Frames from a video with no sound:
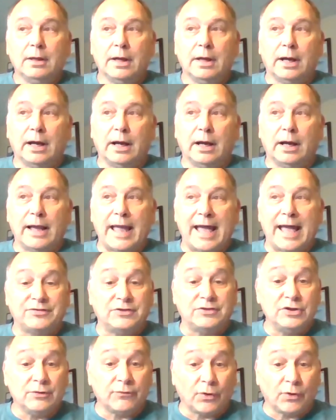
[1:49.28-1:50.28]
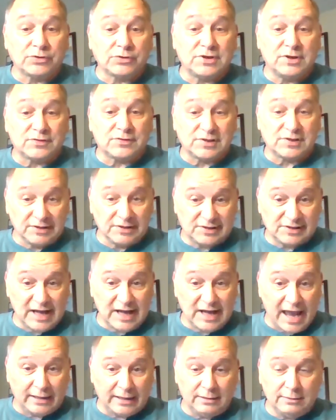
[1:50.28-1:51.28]
uh, at the University of
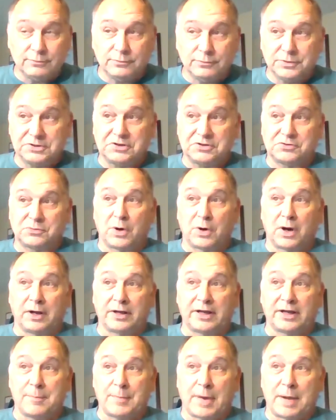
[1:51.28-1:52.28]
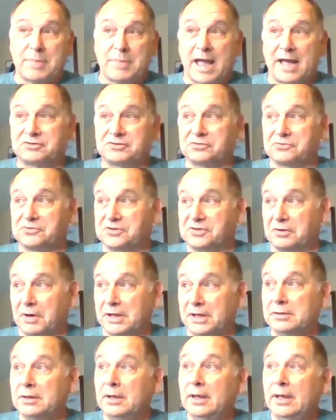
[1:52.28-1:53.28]
Cincinnati, which is where I got my bachelor's
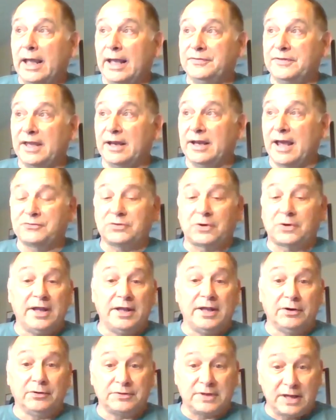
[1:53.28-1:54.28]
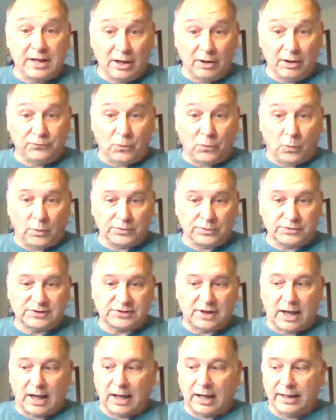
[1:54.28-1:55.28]
degree. And then after I entered the Air
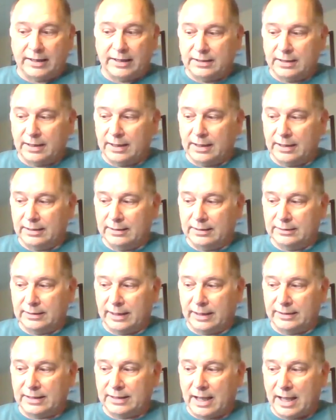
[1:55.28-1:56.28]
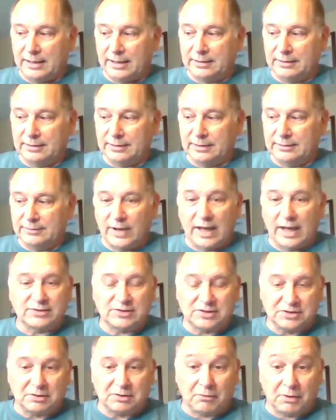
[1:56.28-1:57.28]
Force, I uh, I got an
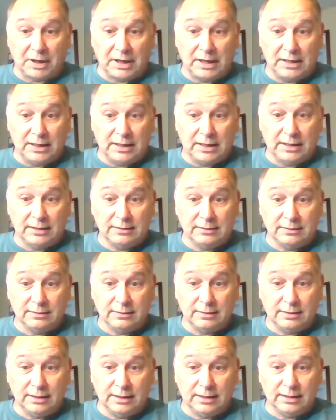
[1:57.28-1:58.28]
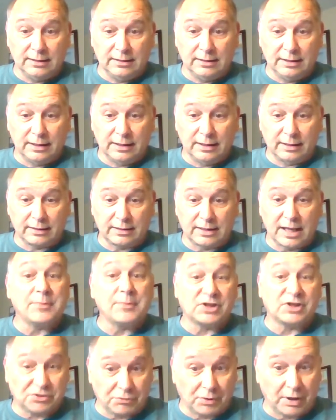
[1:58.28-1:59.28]
advanced degree in in uh,
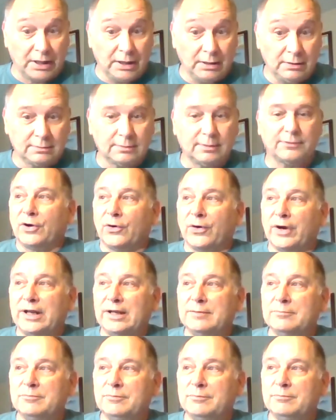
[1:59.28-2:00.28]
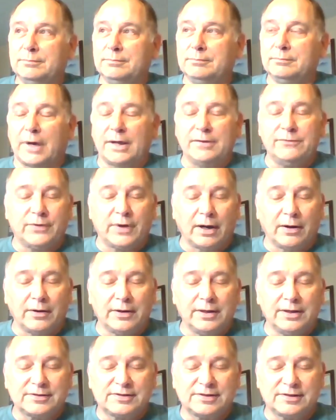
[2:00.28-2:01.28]
chemistry. During my
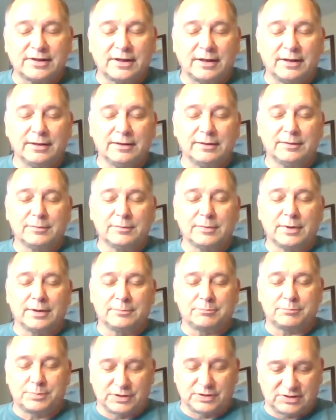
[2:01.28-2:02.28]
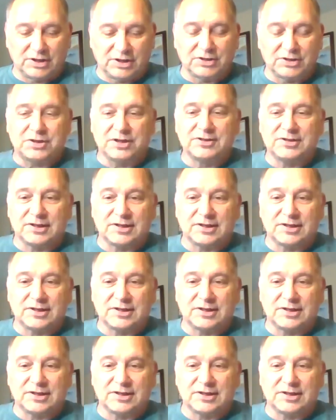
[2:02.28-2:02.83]
various uh, positions